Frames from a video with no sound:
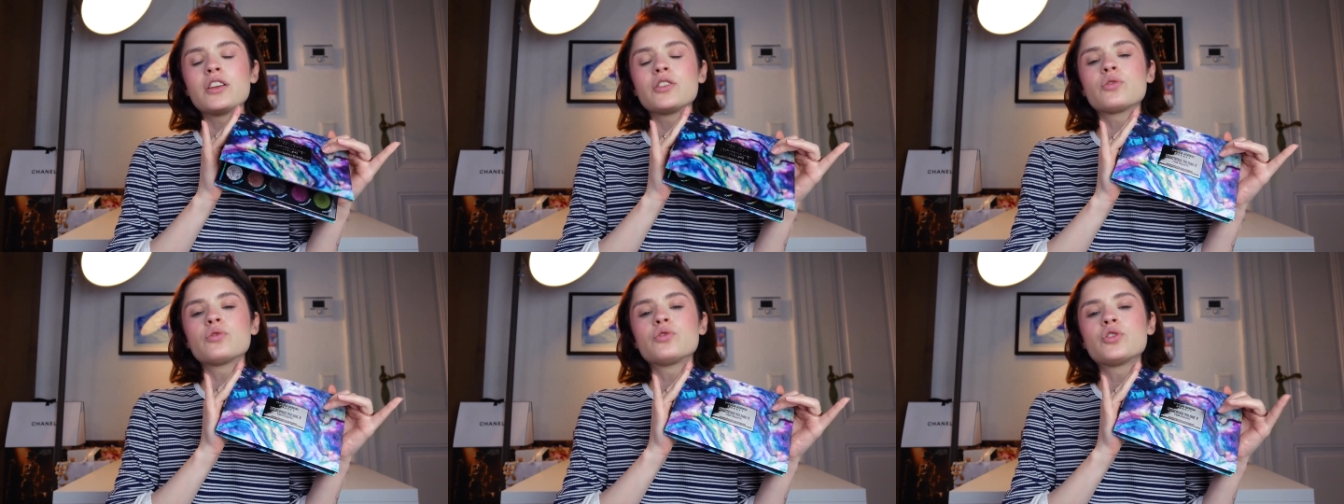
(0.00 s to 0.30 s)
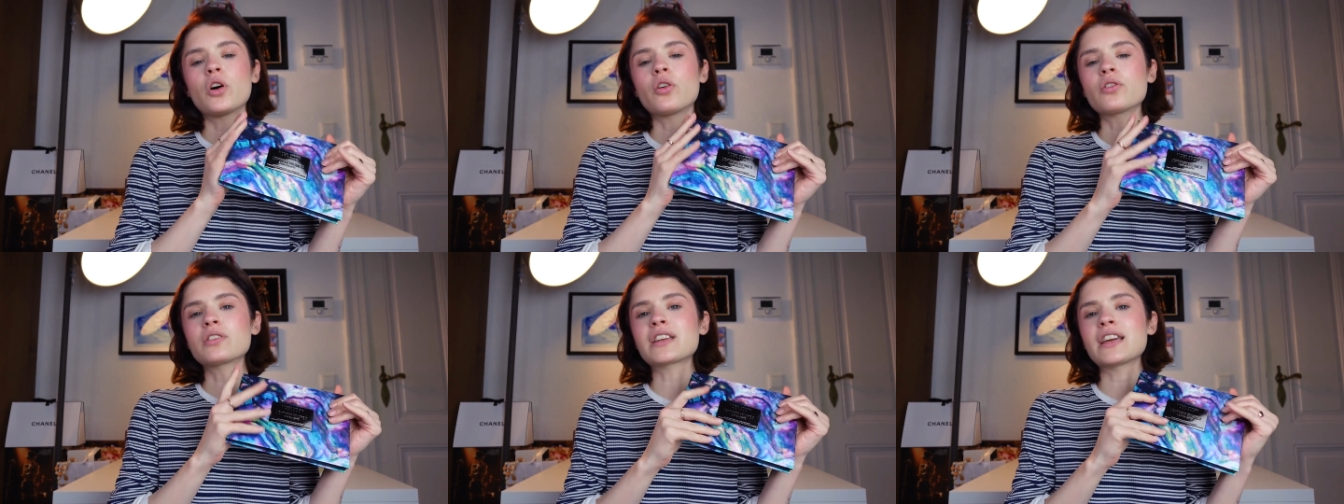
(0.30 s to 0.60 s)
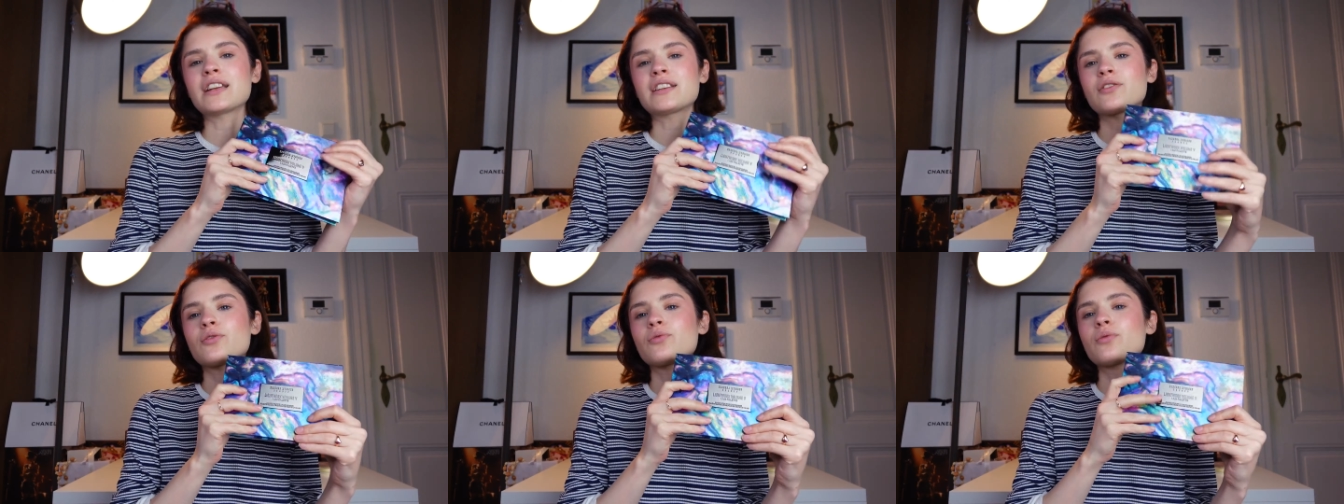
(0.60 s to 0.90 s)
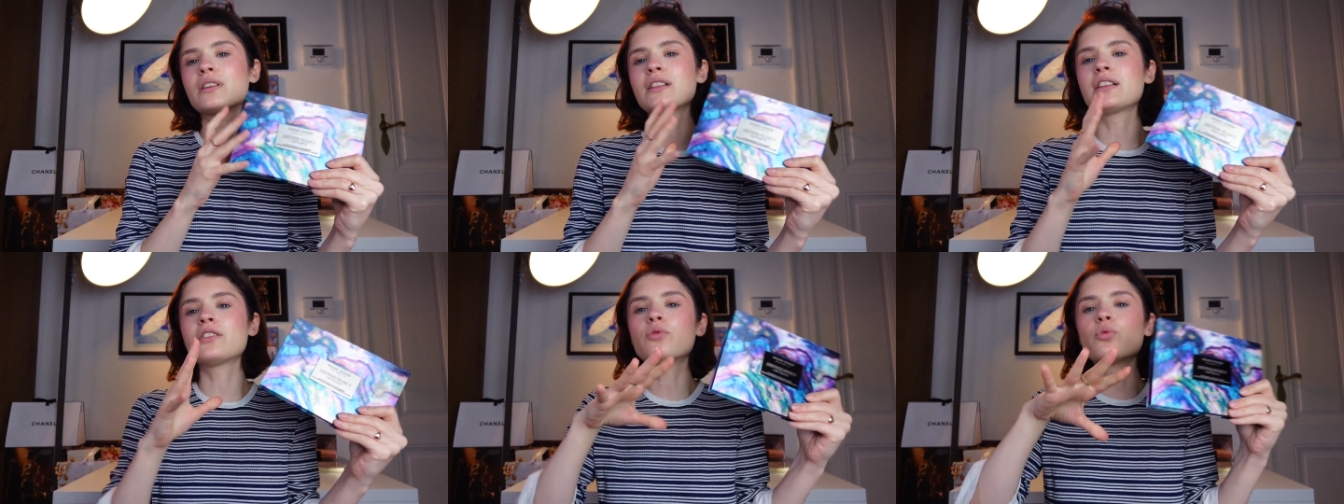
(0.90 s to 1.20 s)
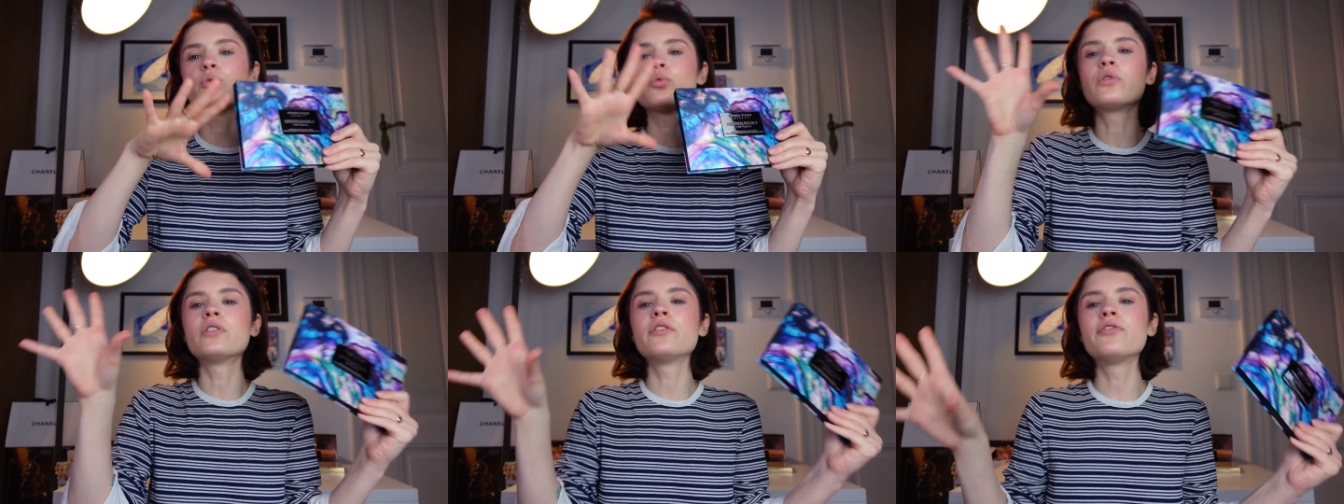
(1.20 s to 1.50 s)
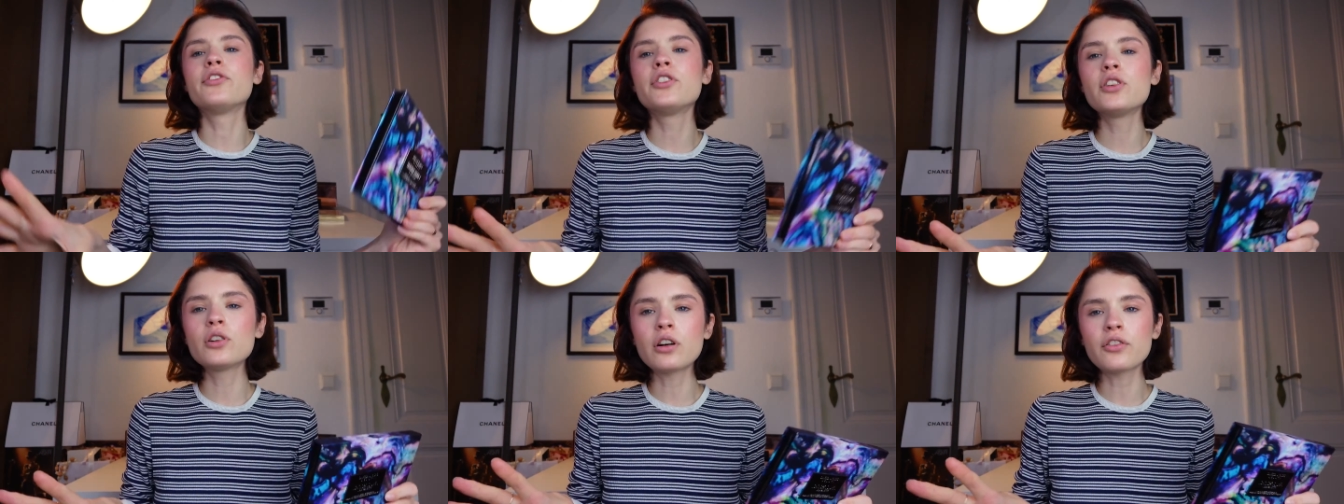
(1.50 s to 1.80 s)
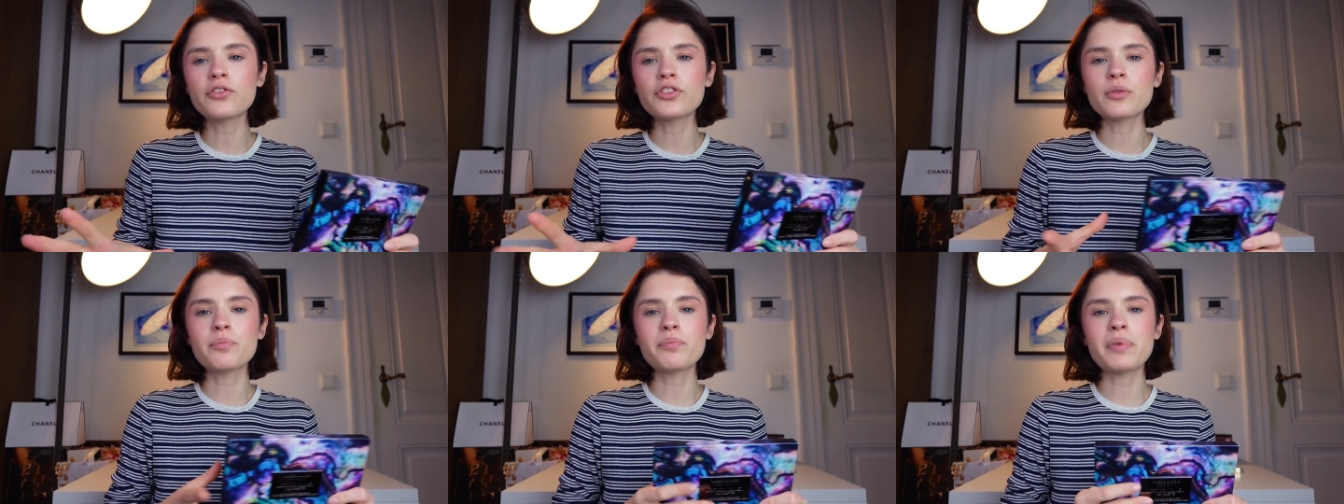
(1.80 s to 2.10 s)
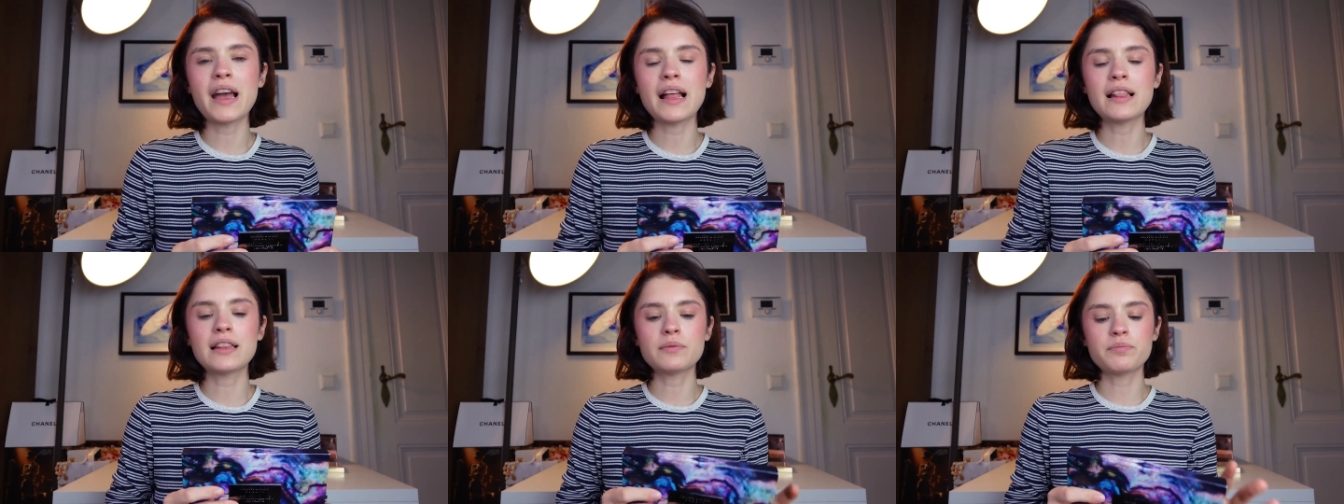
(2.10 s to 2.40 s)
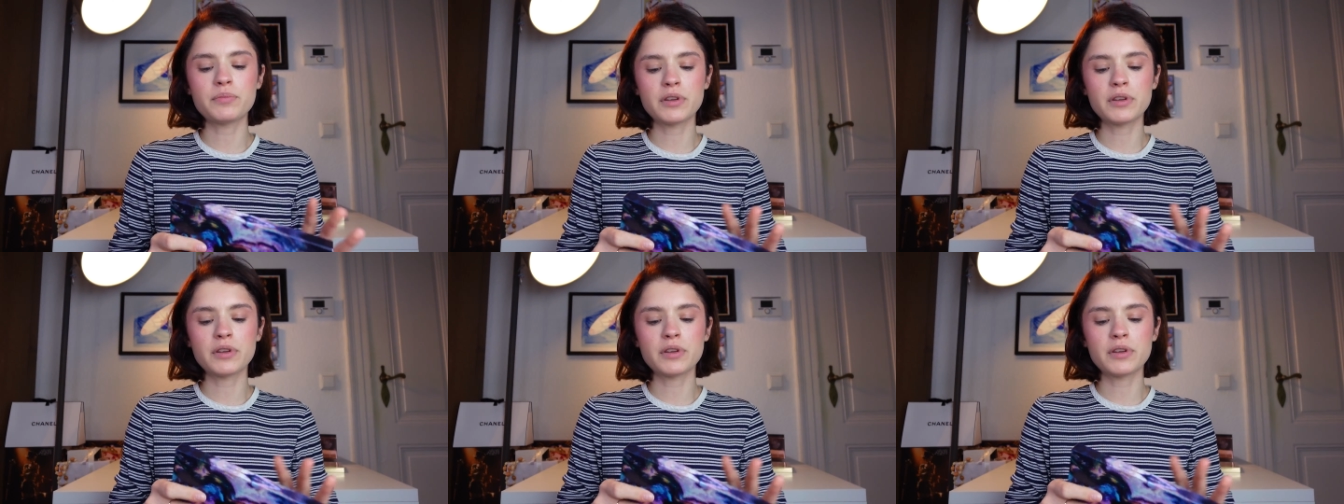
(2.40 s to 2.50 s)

you don't get a really review of the palette,